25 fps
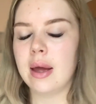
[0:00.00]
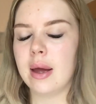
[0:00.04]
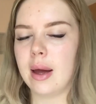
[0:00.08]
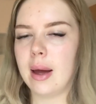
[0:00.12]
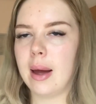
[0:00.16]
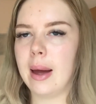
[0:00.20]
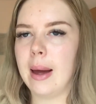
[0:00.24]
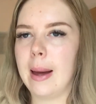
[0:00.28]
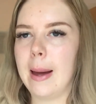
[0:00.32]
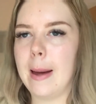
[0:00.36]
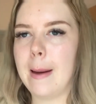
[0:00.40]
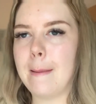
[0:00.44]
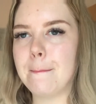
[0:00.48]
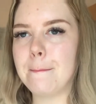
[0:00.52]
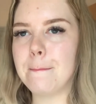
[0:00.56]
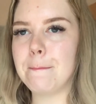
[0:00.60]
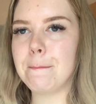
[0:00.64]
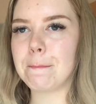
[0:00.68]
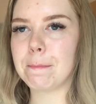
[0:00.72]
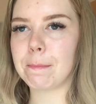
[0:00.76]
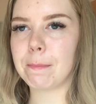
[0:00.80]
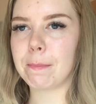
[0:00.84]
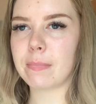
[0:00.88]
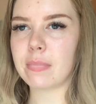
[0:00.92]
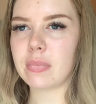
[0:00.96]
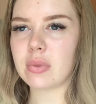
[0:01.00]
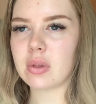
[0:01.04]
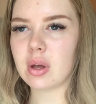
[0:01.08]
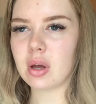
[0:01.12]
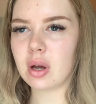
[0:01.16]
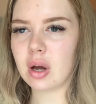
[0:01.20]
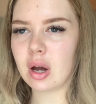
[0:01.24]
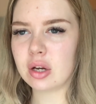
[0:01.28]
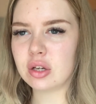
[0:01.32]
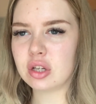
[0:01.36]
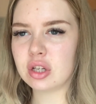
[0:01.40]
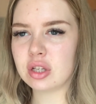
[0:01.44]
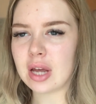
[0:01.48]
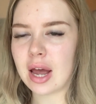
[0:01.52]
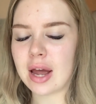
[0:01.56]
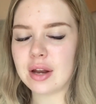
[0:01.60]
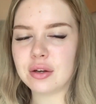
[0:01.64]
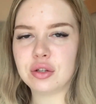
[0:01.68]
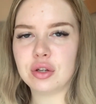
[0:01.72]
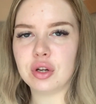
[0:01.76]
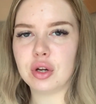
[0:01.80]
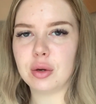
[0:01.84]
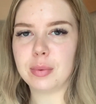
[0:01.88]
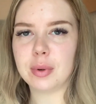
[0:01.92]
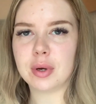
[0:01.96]
um i just had
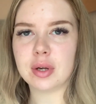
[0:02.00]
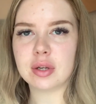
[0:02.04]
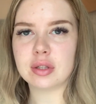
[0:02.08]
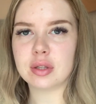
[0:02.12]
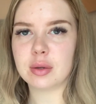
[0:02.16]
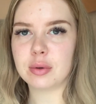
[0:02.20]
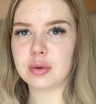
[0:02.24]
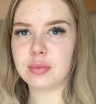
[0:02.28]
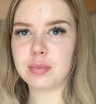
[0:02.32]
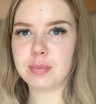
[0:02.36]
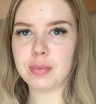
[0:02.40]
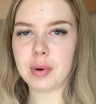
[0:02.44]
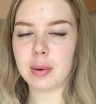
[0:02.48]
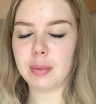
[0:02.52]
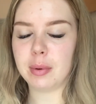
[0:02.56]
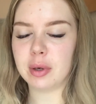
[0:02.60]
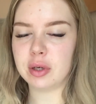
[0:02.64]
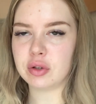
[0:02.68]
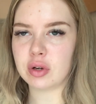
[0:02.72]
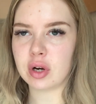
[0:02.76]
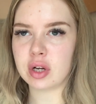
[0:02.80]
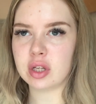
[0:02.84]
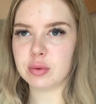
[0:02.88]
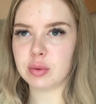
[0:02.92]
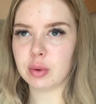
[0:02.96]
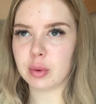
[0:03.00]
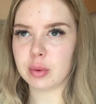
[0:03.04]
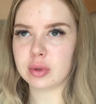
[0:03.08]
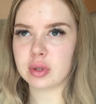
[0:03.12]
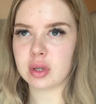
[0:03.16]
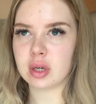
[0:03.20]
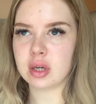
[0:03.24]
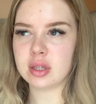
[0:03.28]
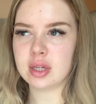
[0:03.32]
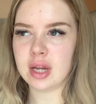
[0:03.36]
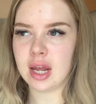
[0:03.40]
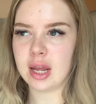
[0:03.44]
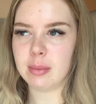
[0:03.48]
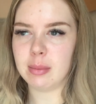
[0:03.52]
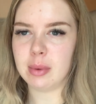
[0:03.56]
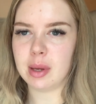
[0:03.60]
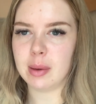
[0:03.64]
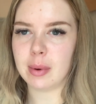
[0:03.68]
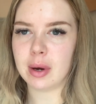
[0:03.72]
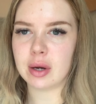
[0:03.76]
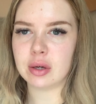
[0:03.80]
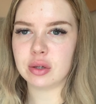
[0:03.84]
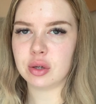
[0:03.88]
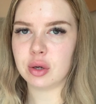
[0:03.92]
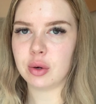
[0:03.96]
to because the public transport was going to take me
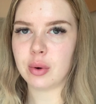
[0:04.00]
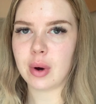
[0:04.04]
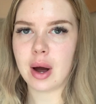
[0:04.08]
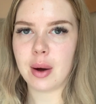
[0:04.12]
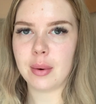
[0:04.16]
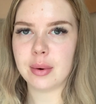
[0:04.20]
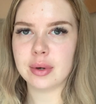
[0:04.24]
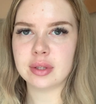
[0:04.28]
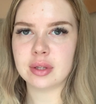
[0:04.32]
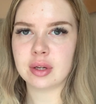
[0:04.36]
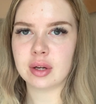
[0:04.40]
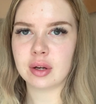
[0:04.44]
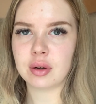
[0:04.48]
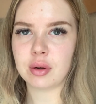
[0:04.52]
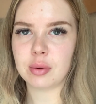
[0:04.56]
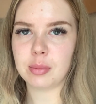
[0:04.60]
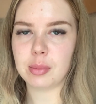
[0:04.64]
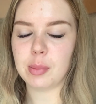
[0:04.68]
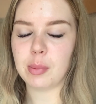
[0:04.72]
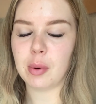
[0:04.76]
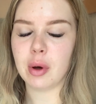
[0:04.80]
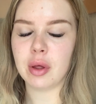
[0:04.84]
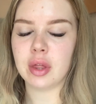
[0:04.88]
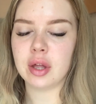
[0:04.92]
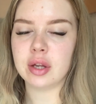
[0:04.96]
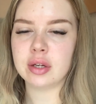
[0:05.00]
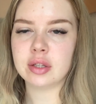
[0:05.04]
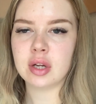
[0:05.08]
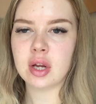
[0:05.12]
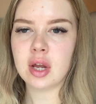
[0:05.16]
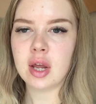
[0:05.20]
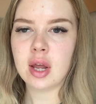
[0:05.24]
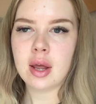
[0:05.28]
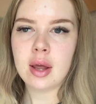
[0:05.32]
about two hours and i couldn't be bothered